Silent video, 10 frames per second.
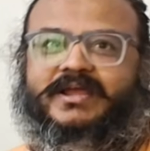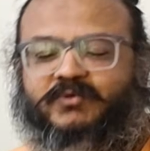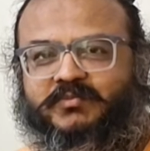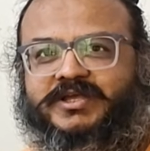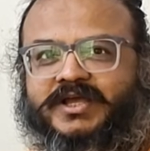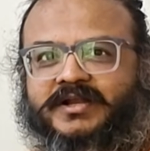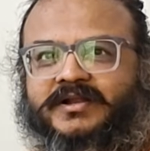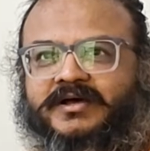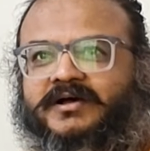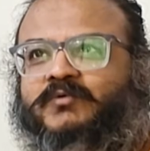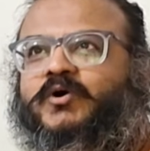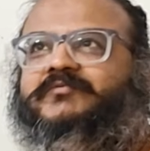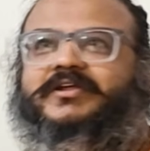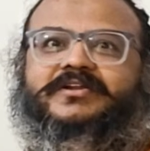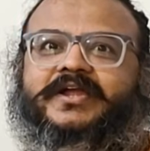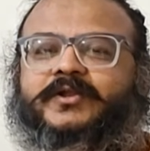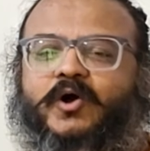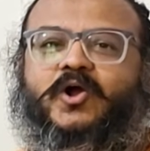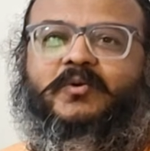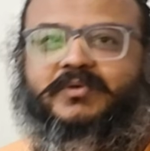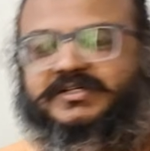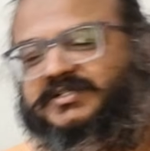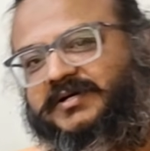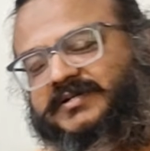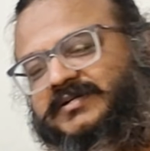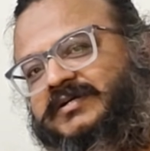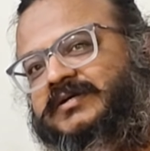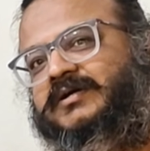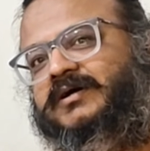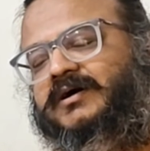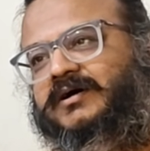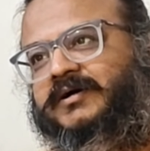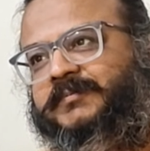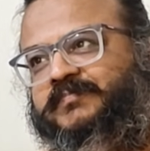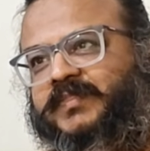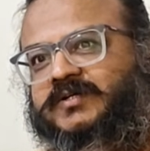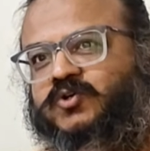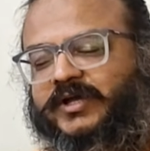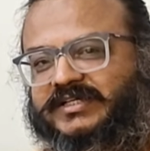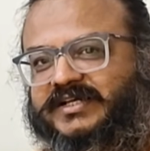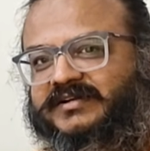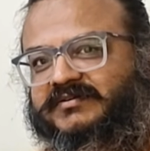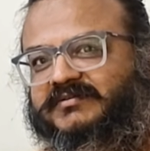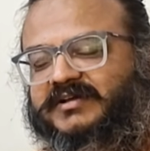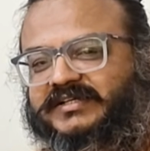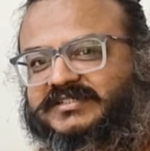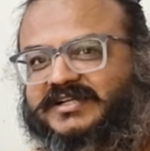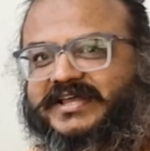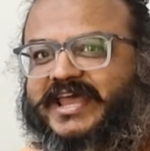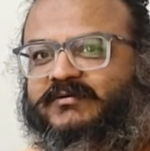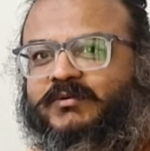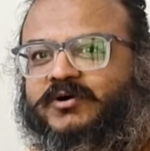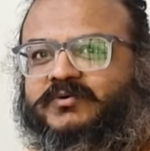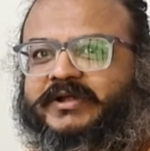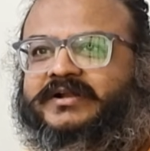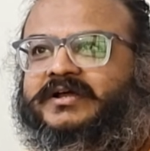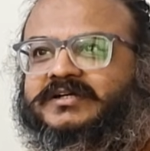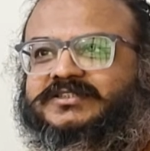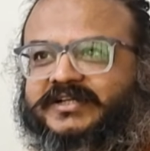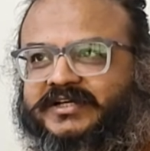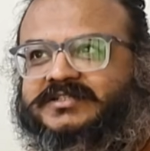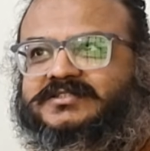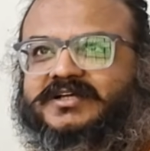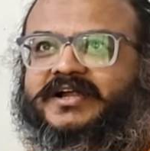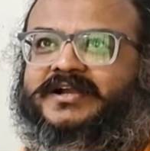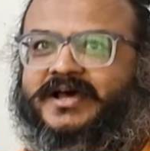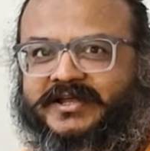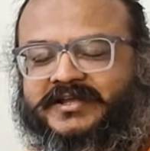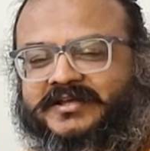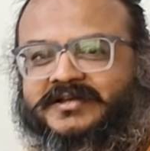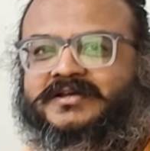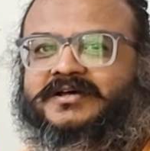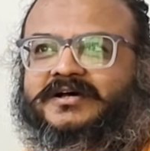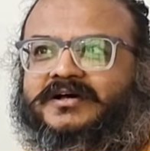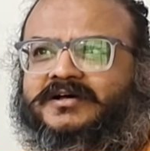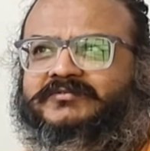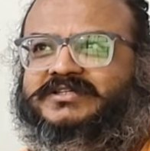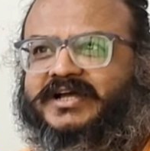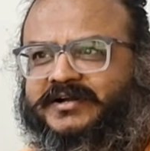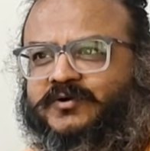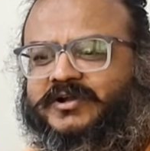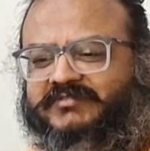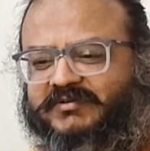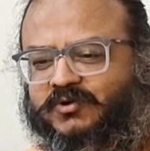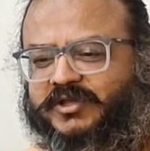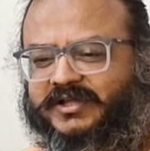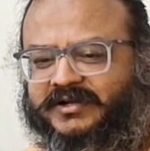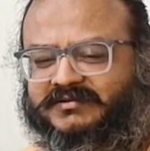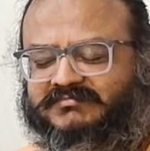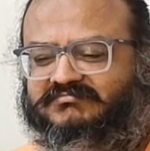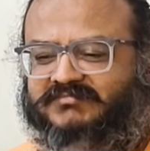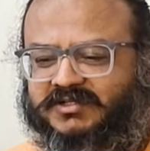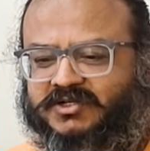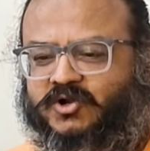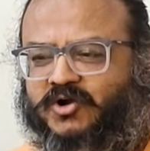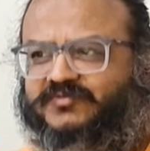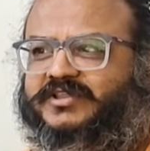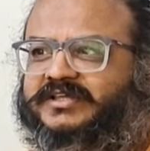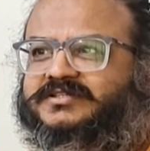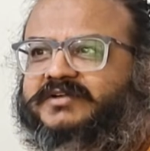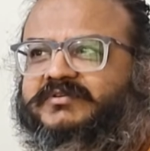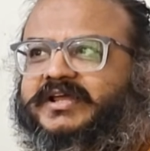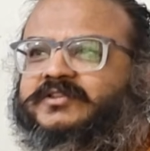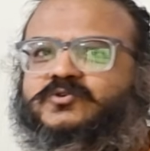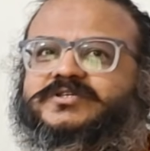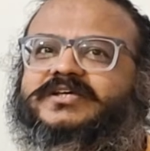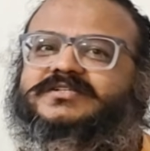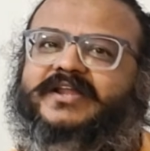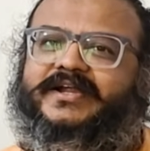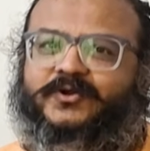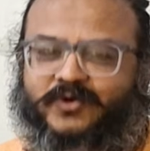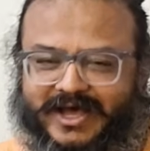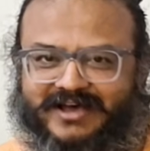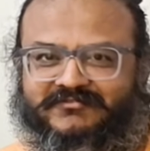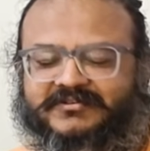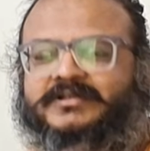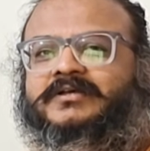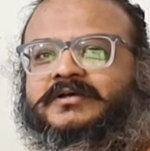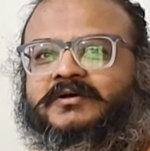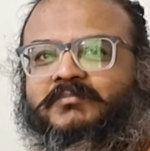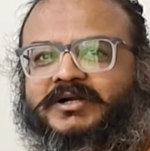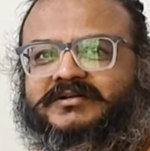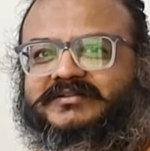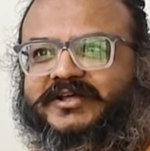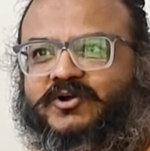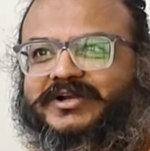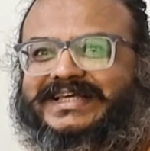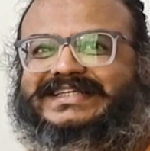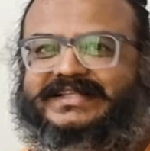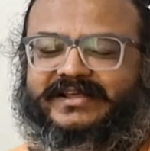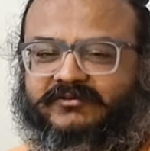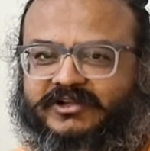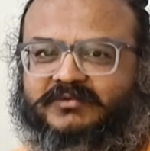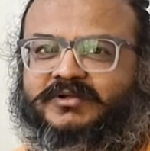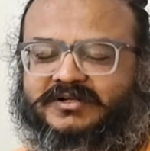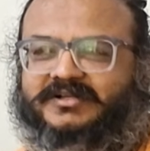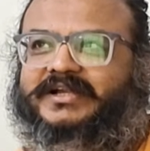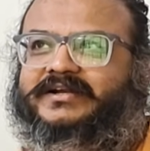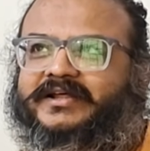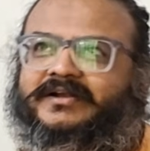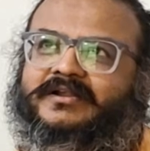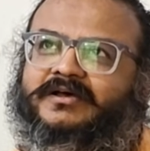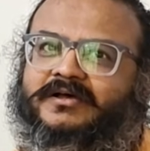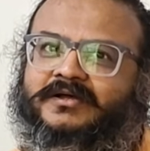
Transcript: came to be, and what we are trying to accomplish here. So ESEN essentially came about when Shreyas and I we sat down and we were looking at a lot of things that we enthusiasts like to have, but they're not easily available, right? And